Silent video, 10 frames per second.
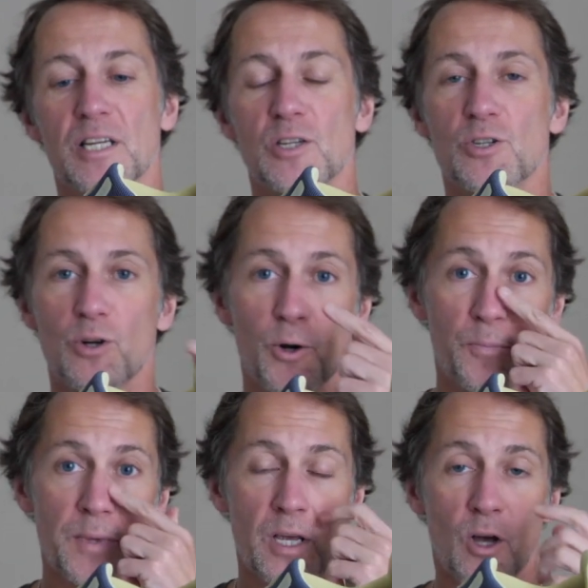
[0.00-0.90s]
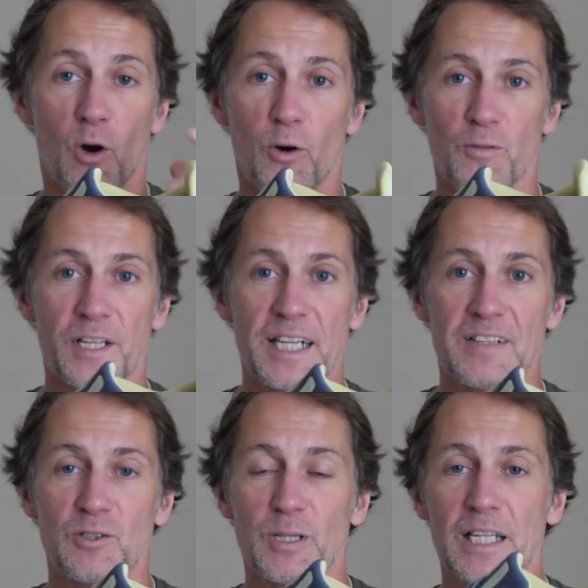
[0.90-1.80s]
So hopefully that
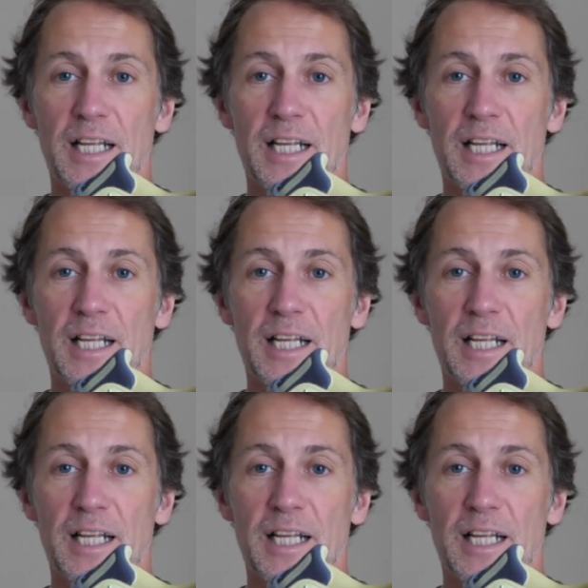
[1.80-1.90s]
gives you a